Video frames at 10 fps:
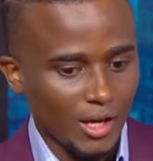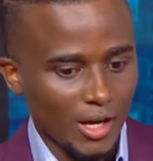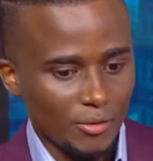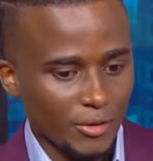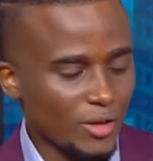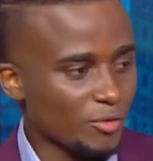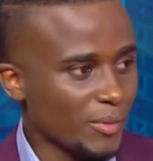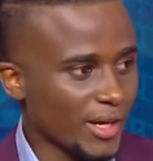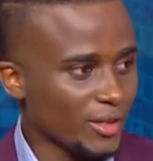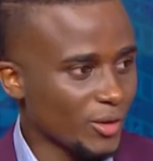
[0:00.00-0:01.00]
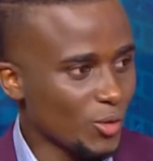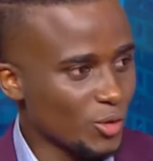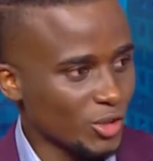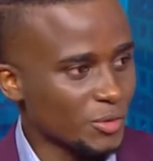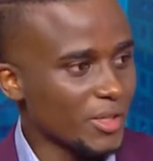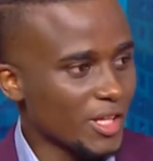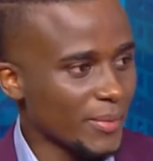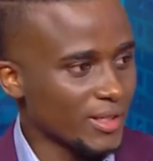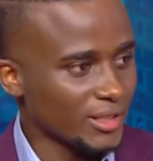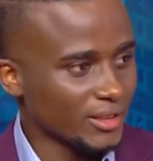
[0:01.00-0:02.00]
a friend of mine who taught me the
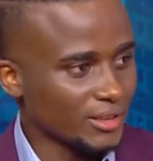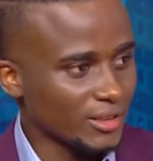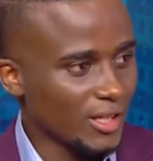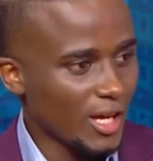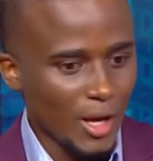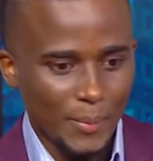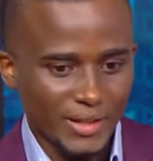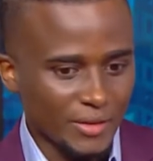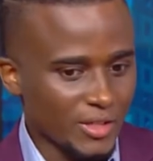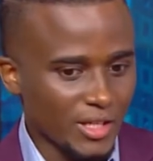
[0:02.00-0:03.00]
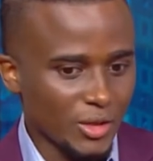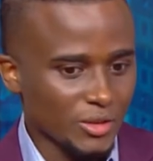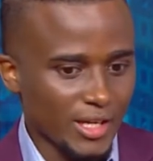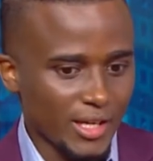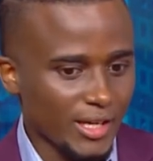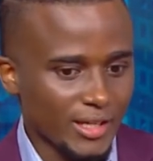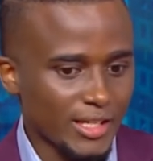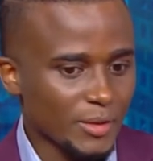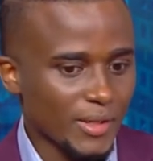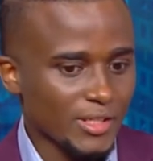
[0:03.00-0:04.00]
basics, but everything else, like
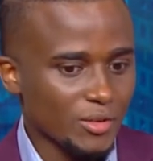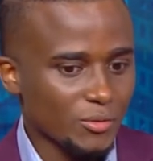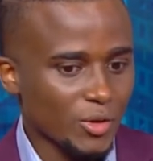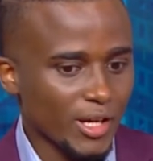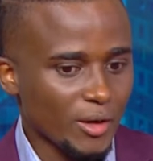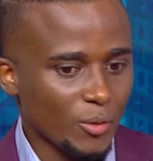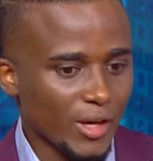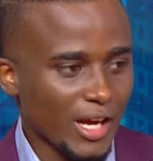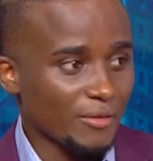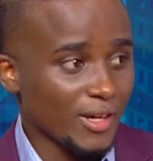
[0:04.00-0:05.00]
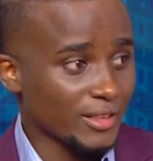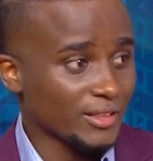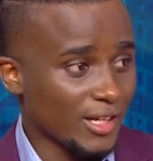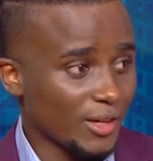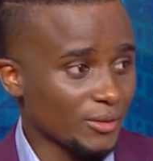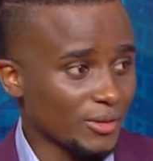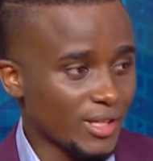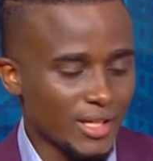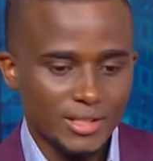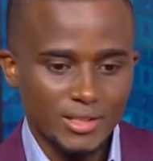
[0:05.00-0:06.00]
90% of what I've learned now,
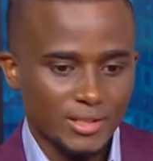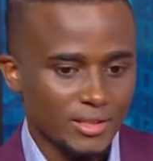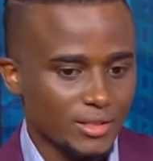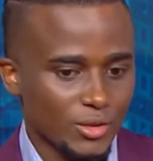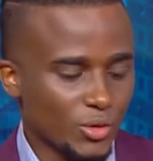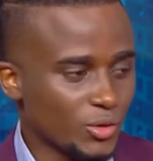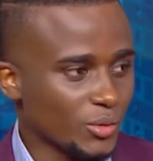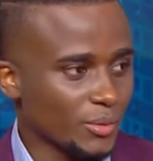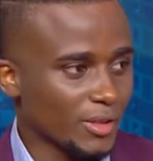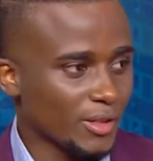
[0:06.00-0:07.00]
it's YouTube.